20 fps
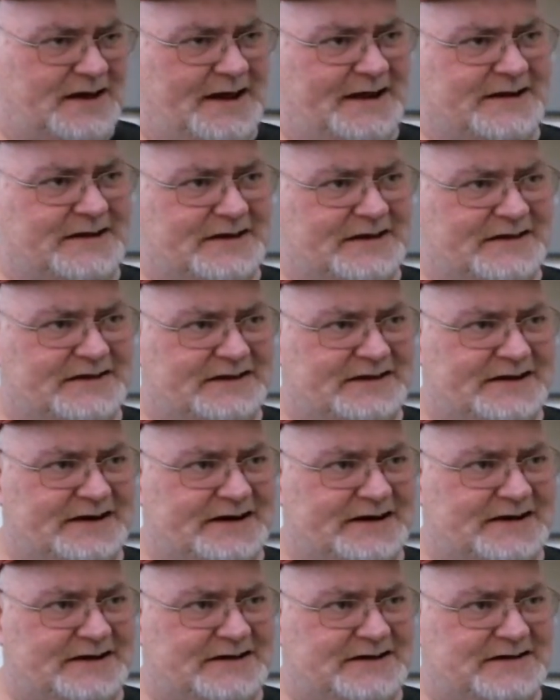I got
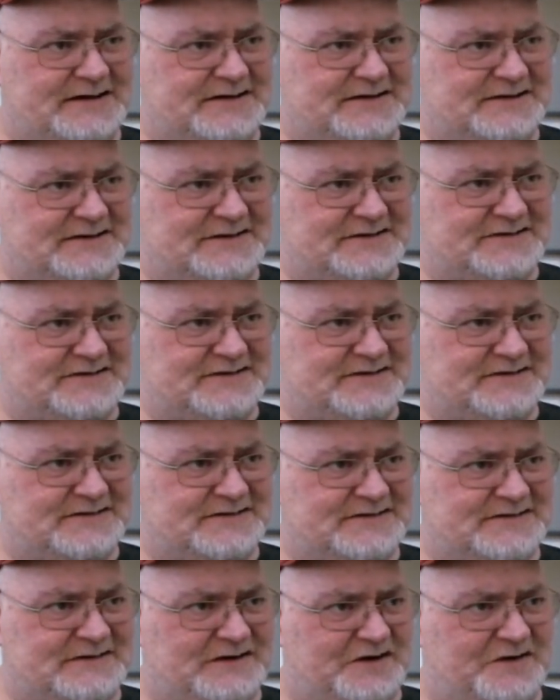like
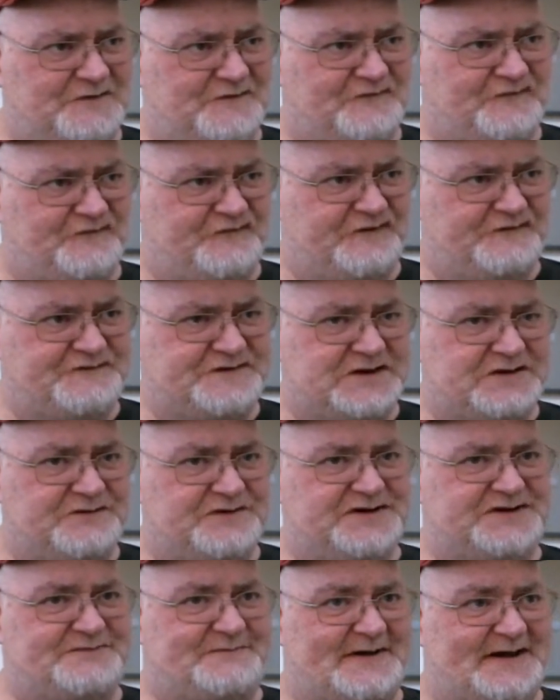50
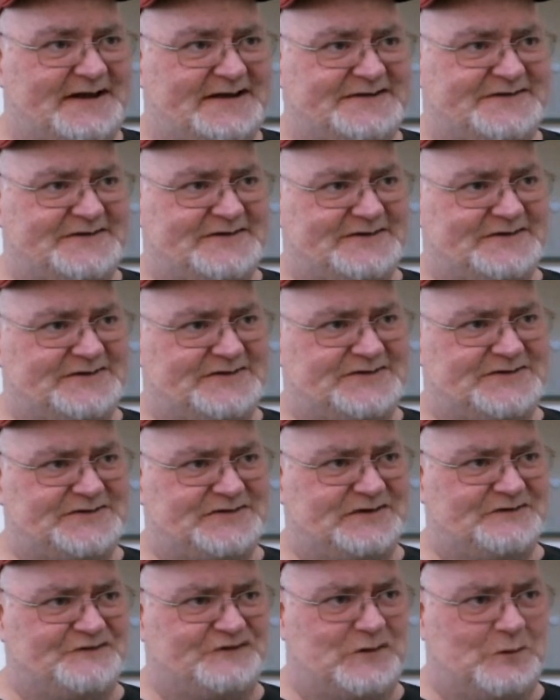responses
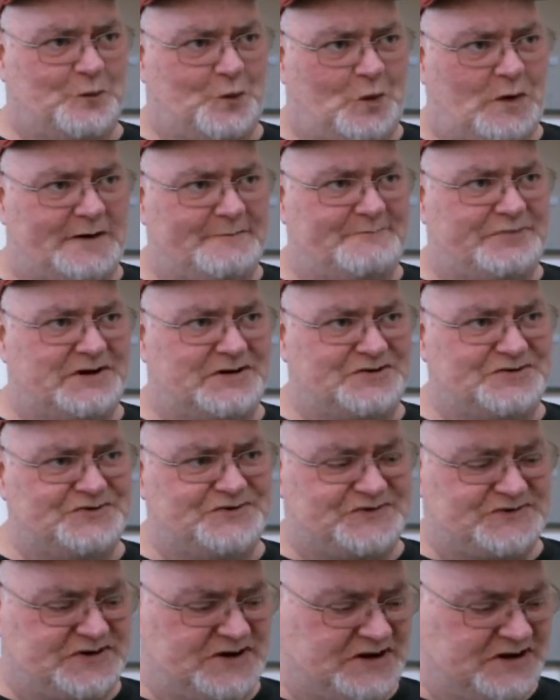from one
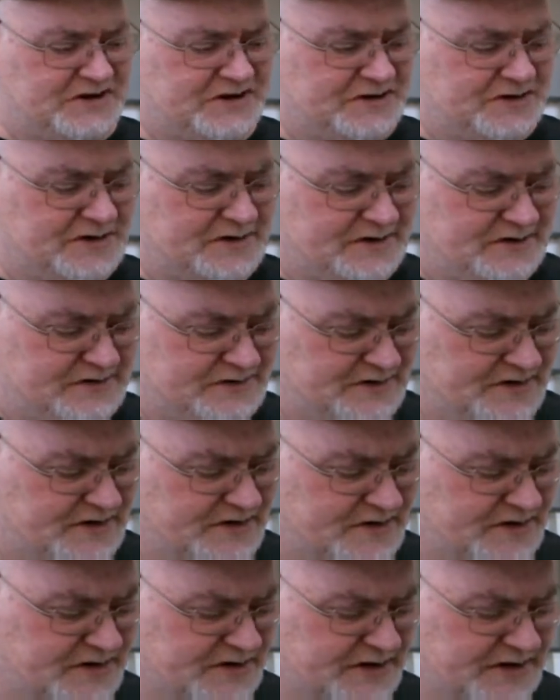post in
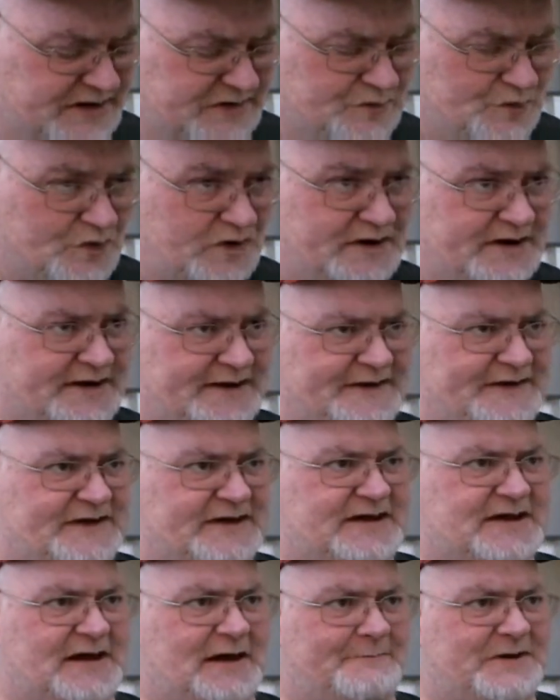one
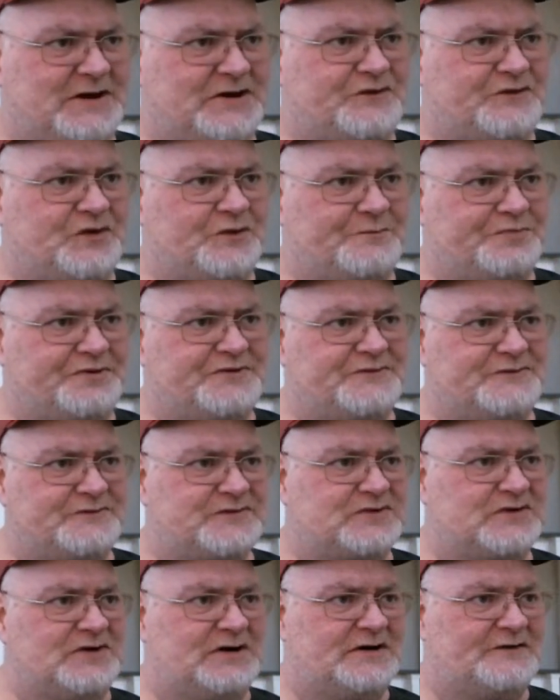indie comic group
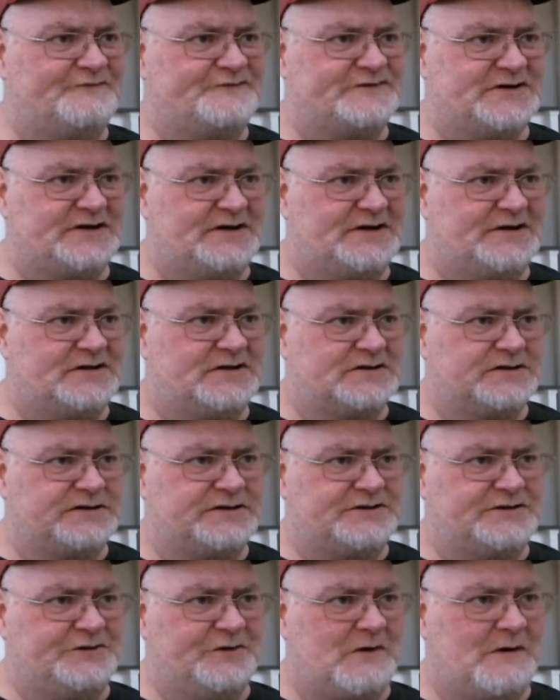of
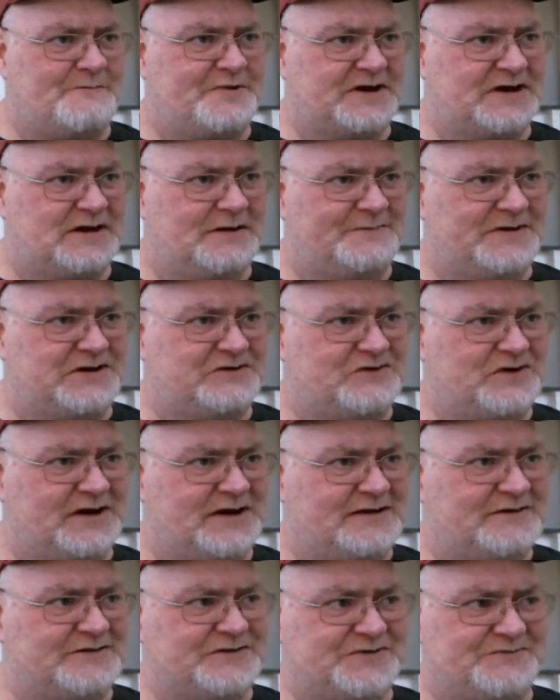new up and coming
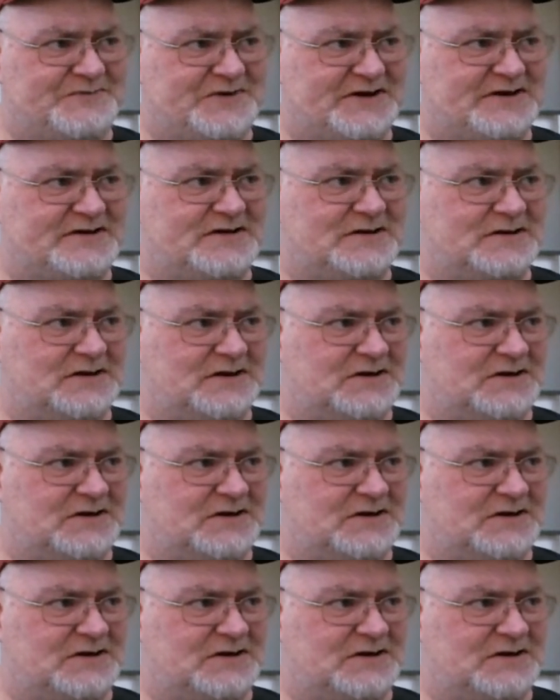creators, but